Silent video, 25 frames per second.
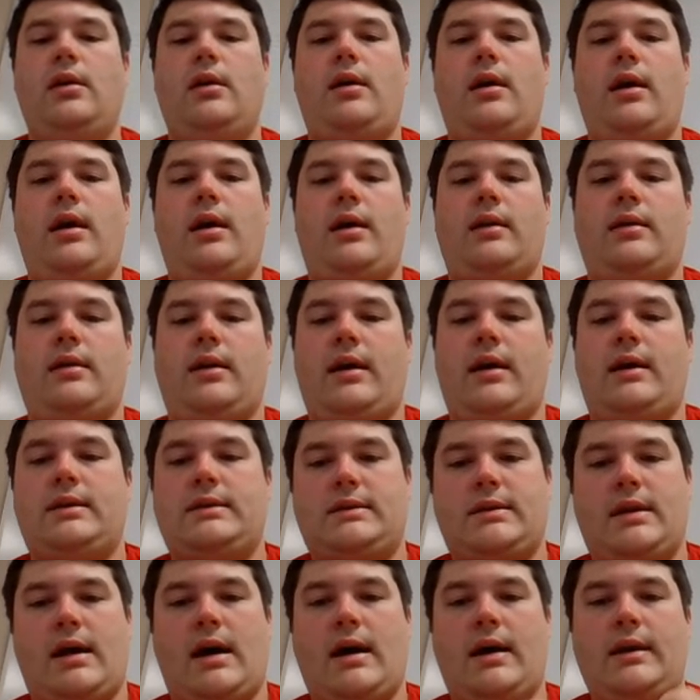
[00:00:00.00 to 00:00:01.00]
and
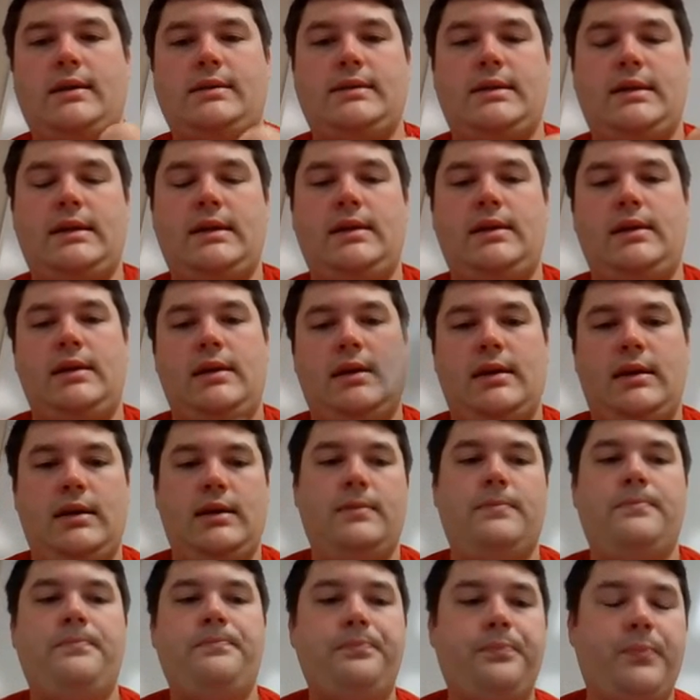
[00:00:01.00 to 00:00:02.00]

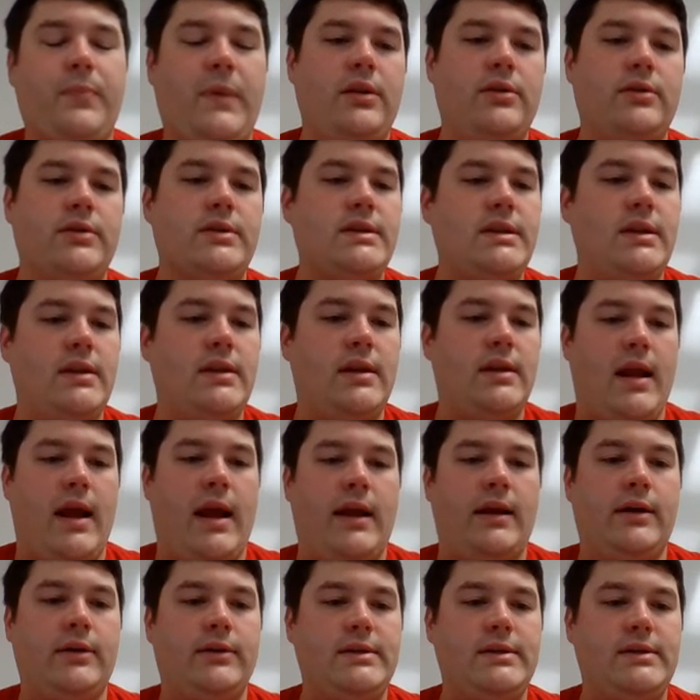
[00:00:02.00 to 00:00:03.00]
SITE. And you'll see that
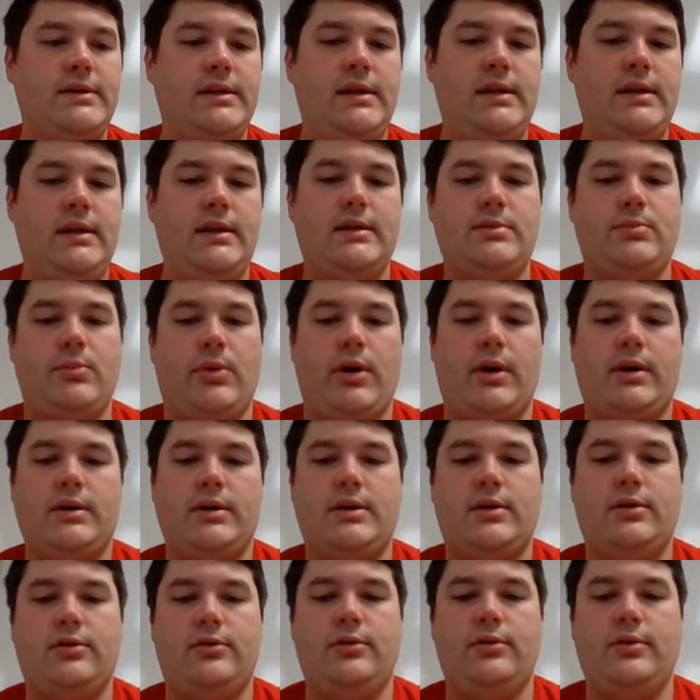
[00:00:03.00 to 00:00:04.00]
angle C is
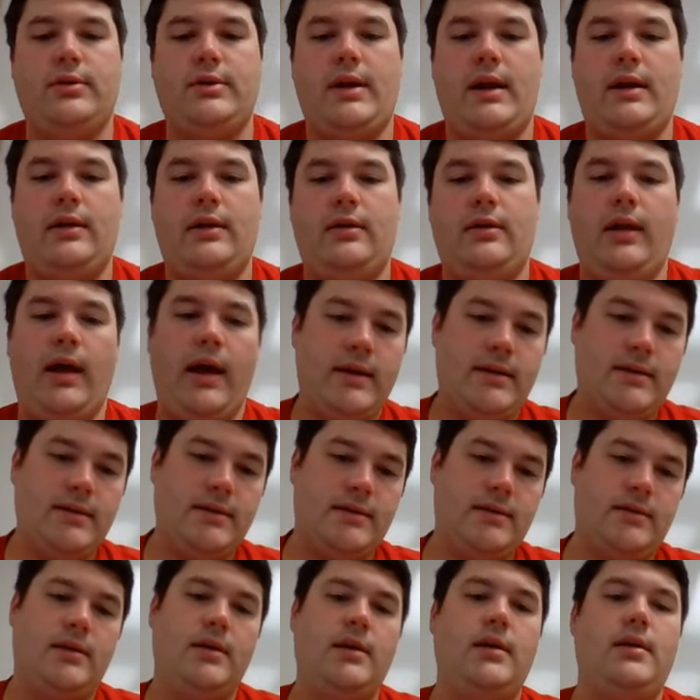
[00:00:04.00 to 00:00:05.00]
marked congruent to angle
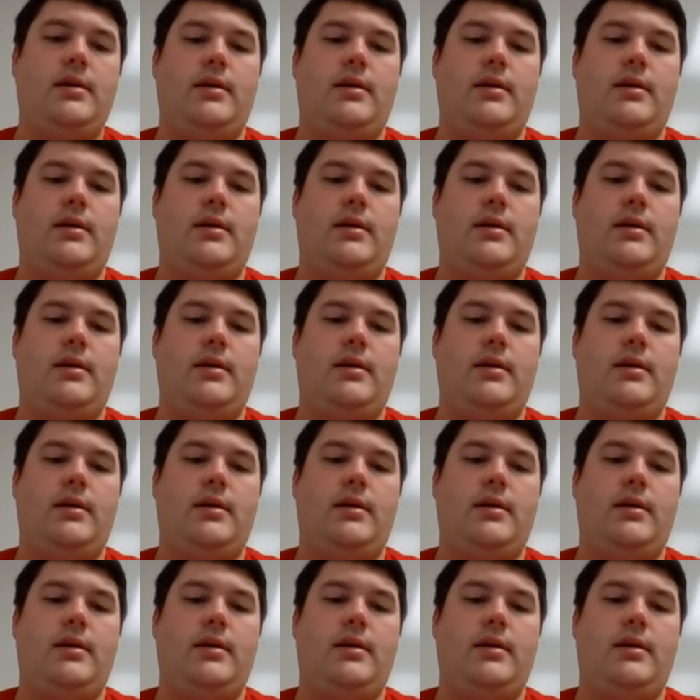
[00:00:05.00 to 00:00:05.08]
S,